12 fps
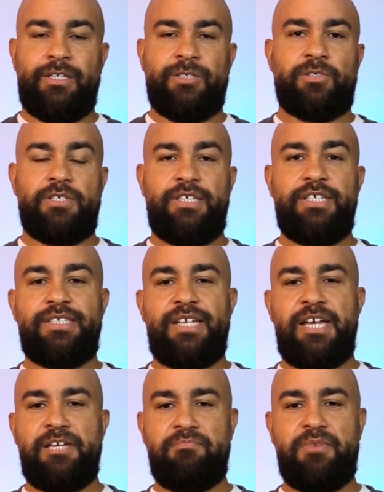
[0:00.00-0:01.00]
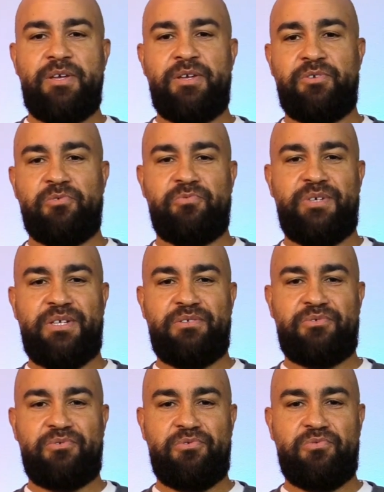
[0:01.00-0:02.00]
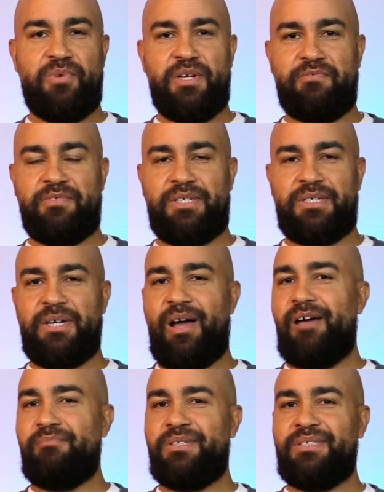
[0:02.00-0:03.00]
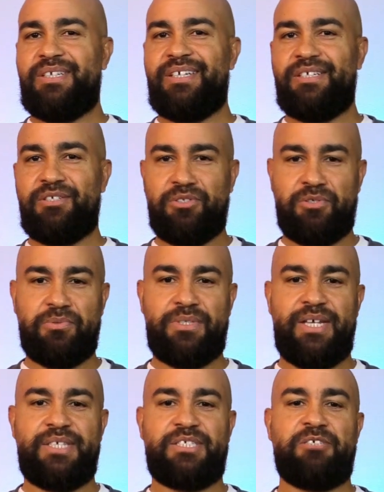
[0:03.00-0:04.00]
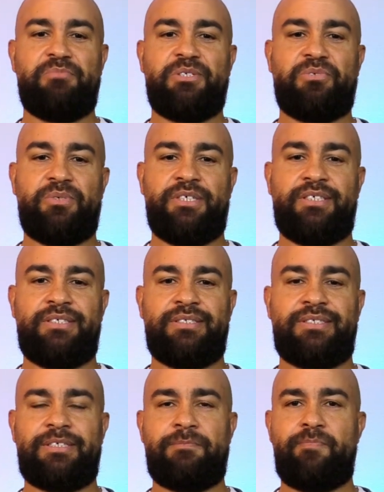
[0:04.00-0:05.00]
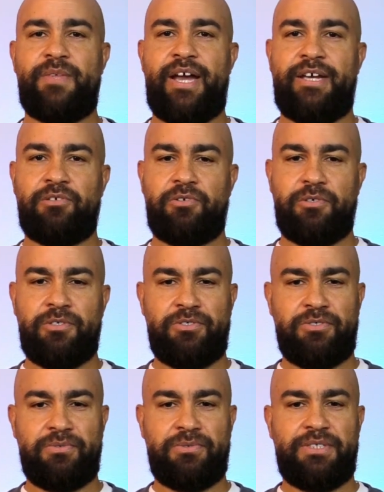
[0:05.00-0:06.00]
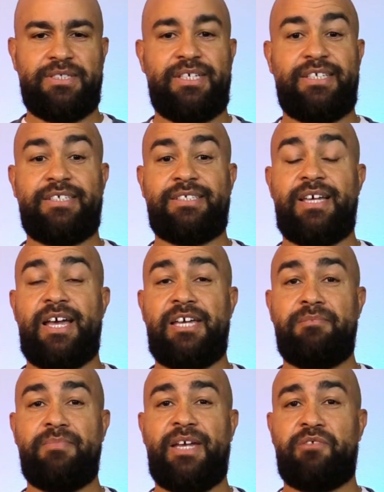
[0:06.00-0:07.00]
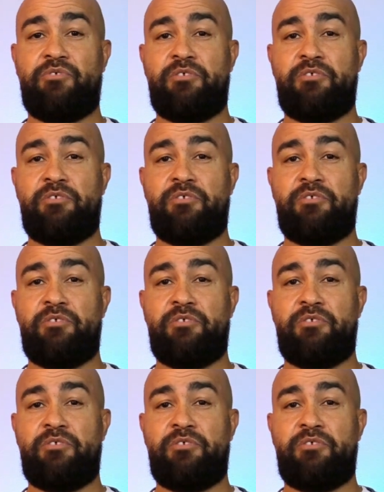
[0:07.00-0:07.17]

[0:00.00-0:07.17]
So the next time you're reading through one of the common New Testament greetings, I encourage you to take the time and